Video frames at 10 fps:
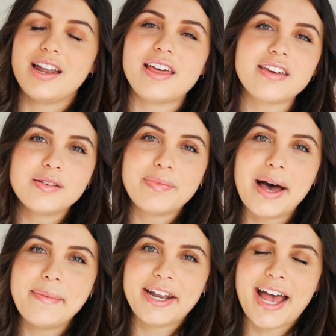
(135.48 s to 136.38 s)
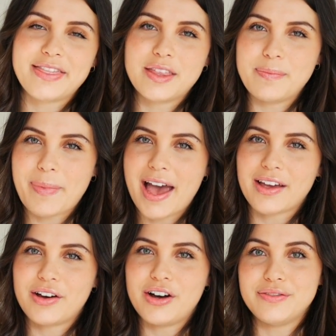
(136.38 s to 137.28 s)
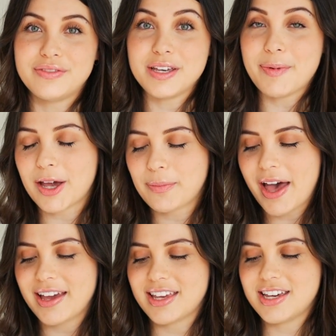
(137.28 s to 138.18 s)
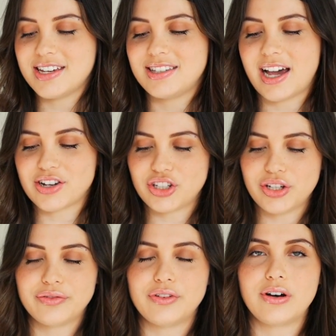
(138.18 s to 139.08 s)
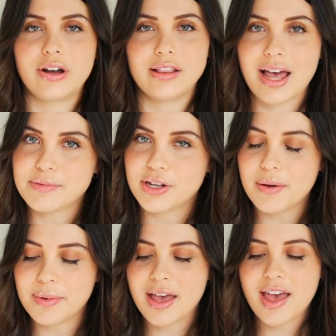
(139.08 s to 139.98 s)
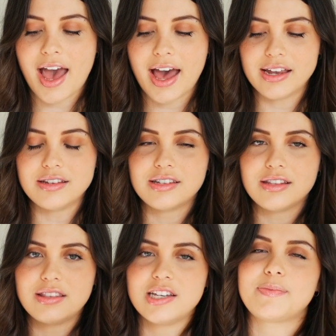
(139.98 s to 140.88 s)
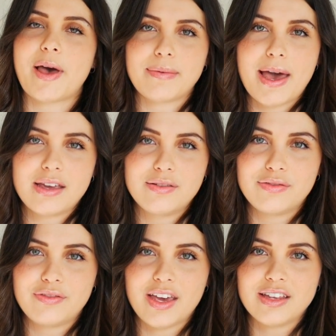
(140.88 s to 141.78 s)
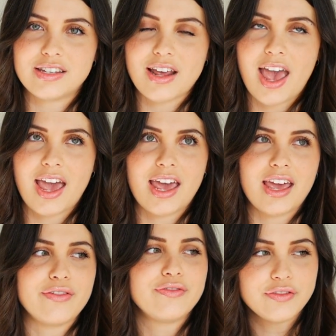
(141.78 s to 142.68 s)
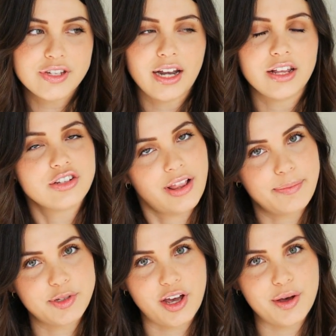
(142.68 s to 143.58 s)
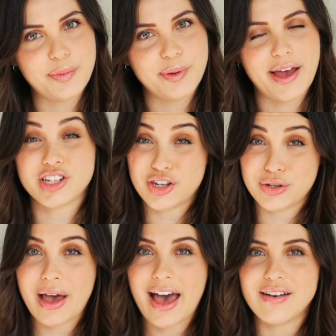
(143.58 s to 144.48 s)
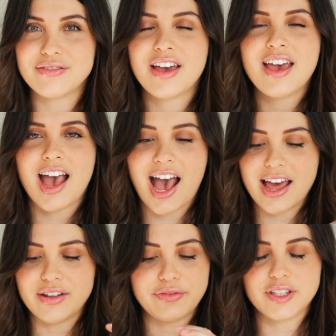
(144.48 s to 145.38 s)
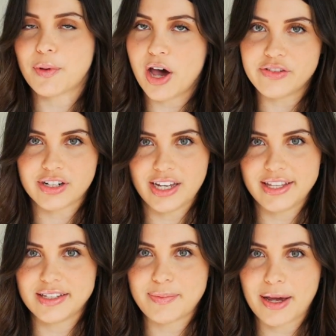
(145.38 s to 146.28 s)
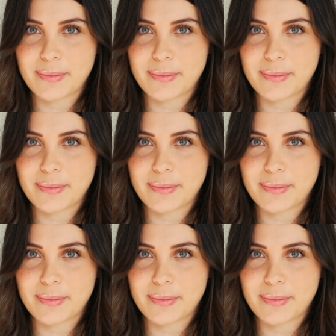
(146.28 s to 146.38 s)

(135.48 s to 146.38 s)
Another compartment at the back of the backpack is actually for a laptop, and this backpack can fit a 15-inch laptop, which I do have, and it fits perfectly in this